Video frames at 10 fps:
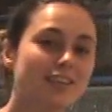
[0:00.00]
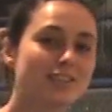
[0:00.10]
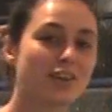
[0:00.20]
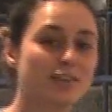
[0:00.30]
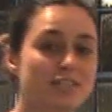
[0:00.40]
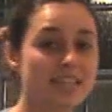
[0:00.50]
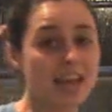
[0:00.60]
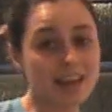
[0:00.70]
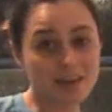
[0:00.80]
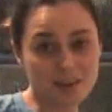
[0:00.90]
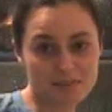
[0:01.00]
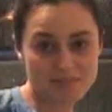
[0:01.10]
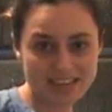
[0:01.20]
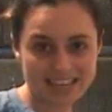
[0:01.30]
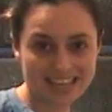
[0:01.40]
So today I'm
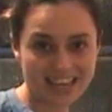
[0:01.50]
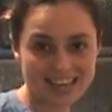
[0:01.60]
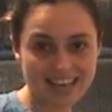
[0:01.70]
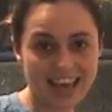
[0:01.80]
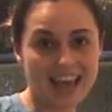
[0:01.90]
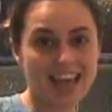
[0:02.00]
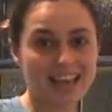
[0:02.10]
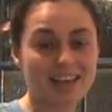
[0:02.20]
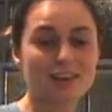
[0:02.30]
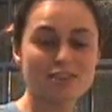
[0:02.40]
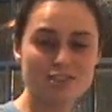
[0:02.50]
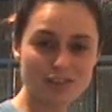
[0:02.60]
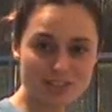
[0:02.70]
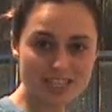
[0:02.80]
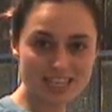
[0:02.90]
making a
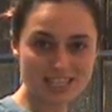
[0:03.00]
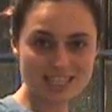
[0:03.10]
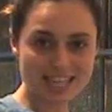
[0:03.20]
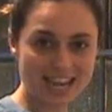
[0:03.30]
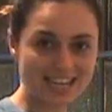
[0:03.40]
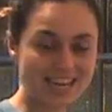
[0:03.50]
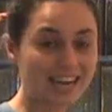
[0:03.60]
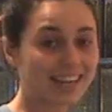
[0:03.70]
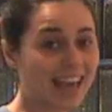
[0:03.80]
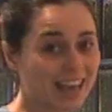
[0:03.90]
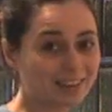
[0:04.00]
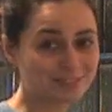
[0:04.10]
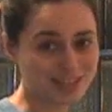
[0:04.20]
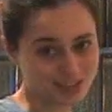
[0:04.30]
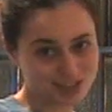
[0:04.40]
sausage, sage and kale
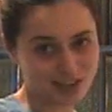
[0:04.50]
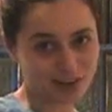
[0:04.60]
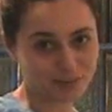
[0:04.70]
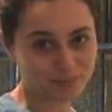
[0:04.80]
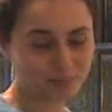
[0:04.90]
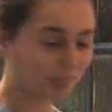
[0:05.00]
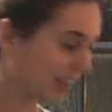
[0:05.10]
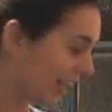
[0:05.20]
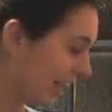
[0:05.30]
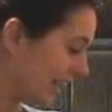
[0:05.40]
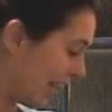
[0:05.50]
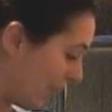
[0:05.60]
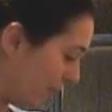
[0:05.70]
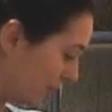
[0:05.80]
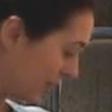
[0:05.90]
risotto.
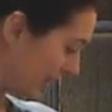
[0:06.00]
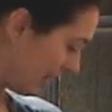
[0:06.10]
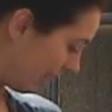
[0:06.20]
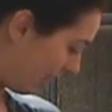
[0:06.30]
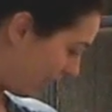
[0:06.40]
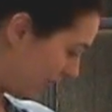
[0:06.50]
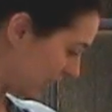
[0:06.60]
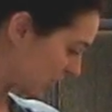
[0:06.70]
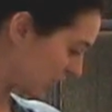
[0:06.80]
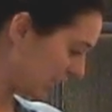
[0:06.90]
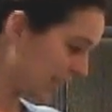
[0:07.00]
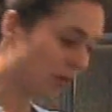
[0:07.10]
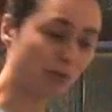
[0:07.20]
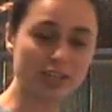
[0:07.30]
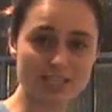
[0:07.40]
Now I've
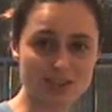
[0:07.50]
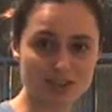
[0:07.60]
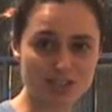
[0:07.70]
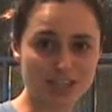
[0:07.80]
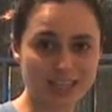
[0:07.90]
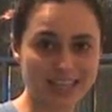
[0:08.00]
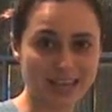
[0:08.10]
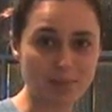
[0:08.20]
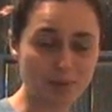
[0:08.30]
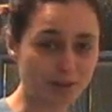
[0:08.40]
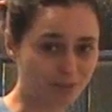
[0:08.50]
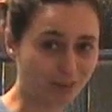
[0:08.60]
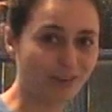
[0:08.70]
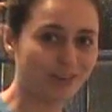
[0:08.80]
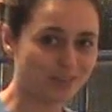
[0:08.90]
actually already started cooking it. I
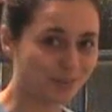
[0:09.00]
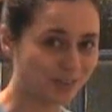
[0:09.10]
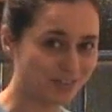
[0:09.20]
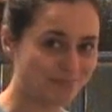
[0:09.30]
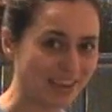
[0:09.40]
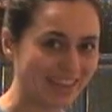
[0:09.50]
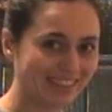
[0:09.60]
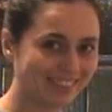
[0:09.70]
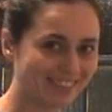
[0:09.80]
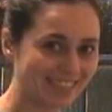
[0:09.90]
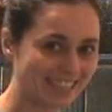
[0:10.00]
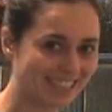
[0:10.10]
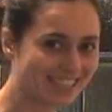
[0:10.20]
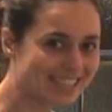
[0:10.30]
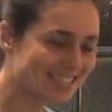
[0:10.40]
forgot one of the main
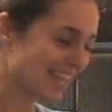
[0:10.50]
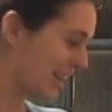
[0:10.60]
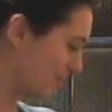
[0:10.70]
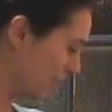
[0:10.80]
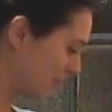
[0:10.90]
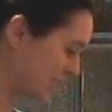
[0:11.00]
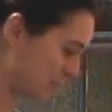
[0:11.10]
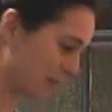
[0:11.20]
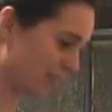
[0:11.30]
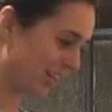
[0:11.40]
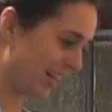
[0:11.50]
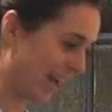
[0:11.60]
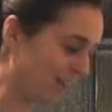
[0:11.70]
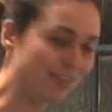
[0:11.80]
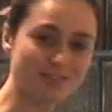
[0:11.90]
ingredients in my recipe
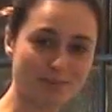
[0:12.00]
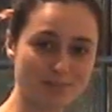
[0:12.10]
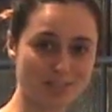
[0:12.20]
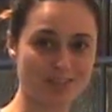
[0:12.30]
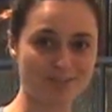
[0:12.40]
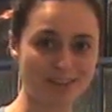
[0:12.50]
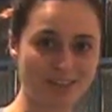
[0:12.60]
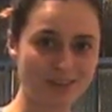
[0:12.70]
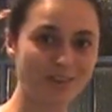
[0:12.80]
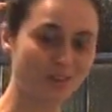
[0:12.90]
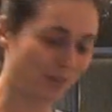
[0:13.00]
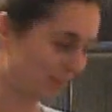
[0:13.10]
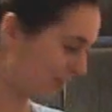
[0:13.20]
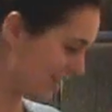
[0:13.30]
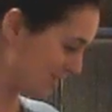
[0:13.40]
rundown, so I'm just going to run you through
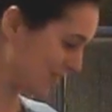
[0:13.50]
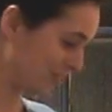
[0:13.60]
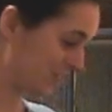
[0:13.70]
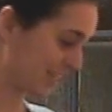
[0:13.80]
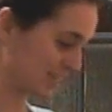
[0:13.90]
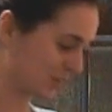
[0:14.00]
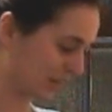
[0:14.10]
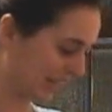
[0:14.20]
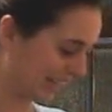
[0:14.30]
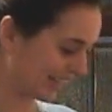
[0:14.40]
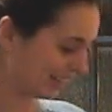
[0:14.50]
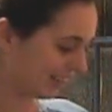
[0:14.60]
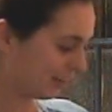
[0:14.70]
the ingredients quickly.